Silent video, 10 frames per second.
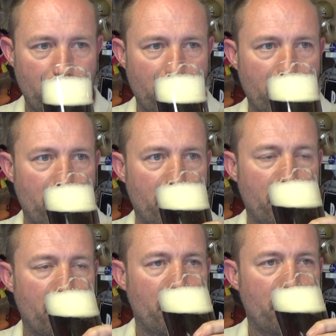
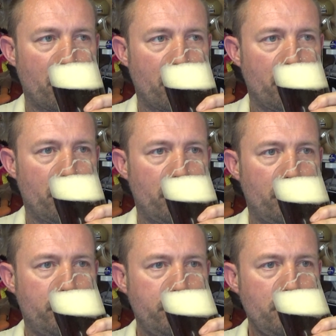
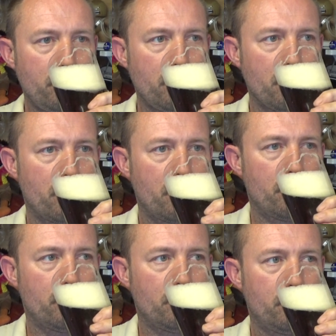
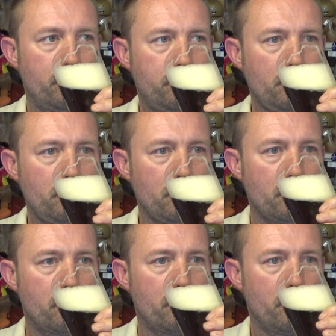
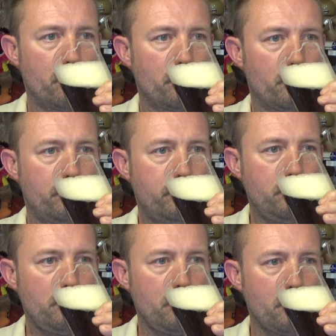
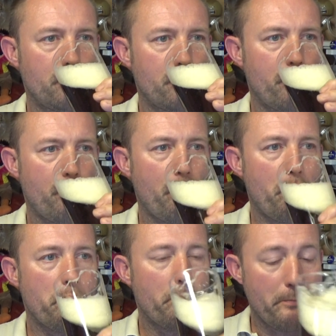
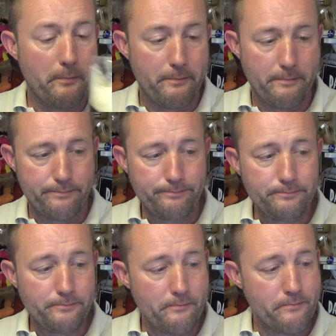
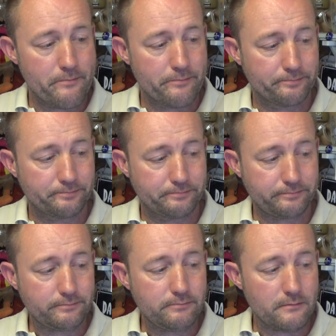
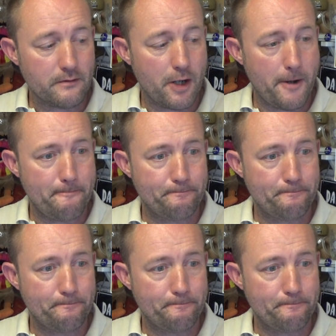Nobody speaks.